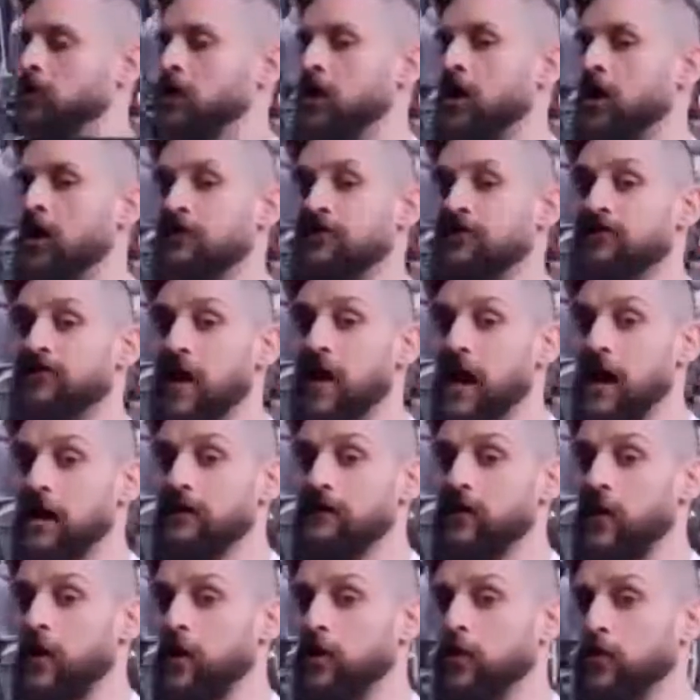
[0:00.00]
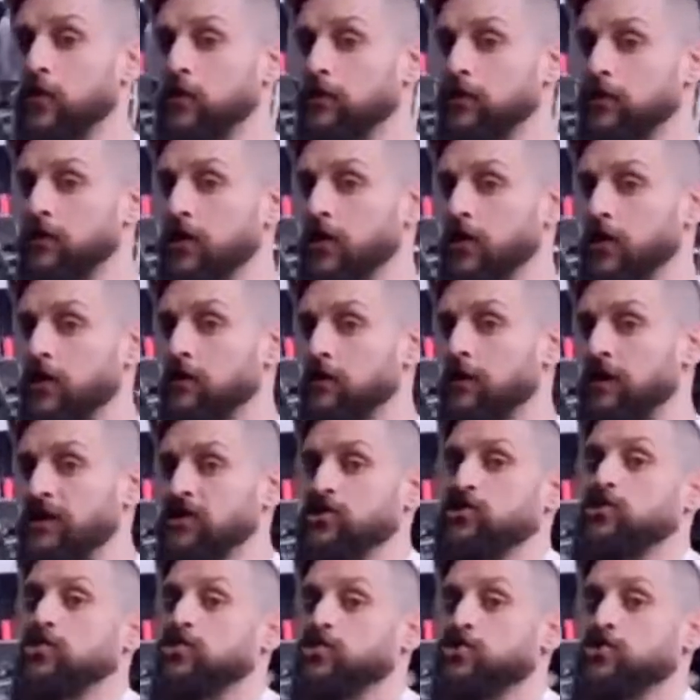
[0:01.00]
a 5 hold. Making
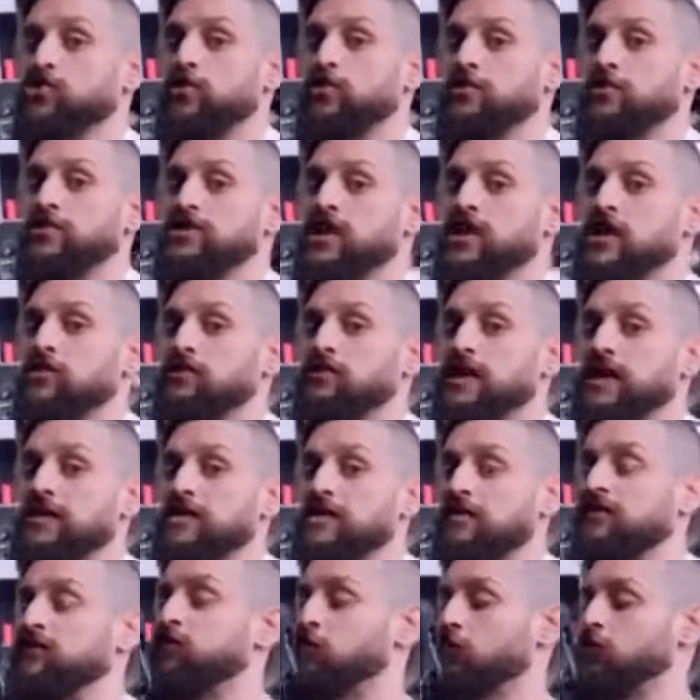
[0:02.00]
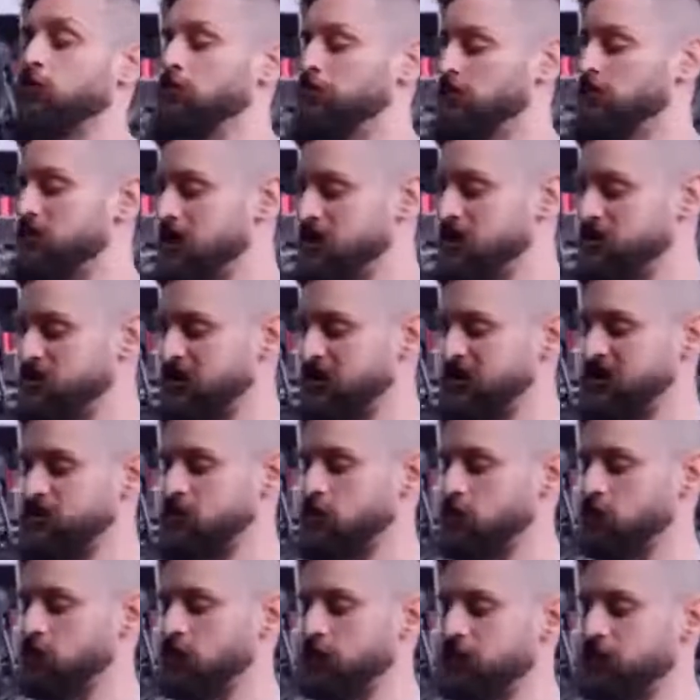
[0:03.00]
sure the shoulders aren't rounding forward, chest
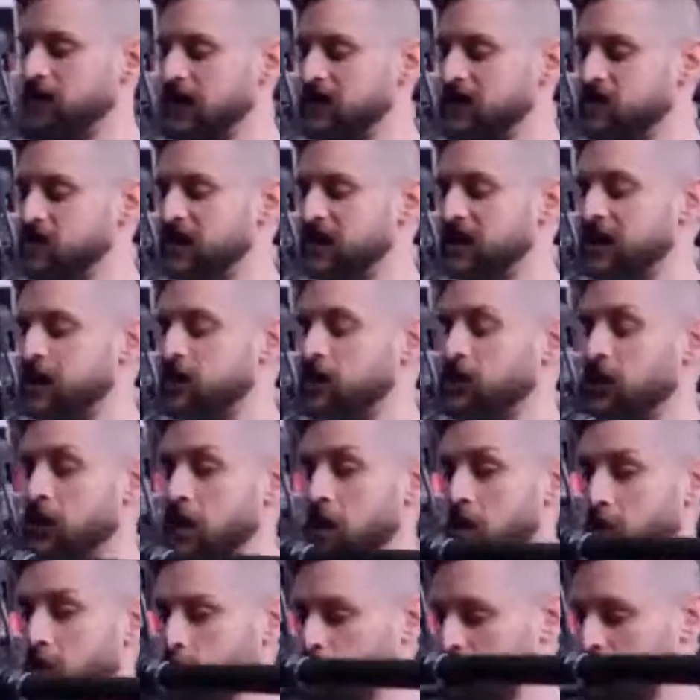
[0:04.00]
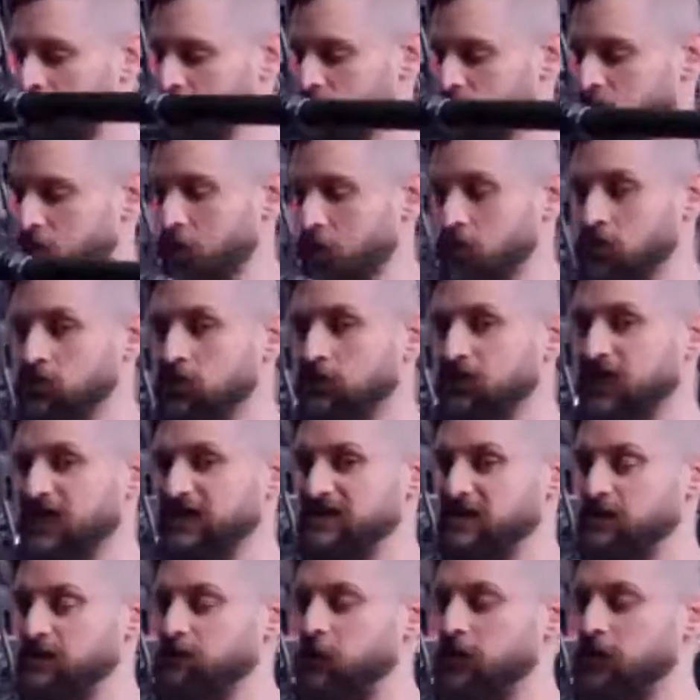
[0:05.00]
up, rib cage down, pull it as close to the face
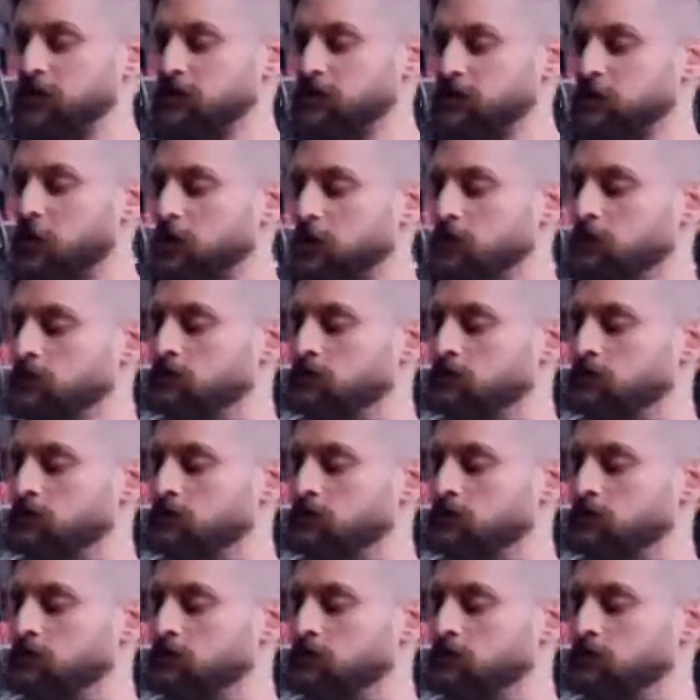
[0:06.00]
as possible.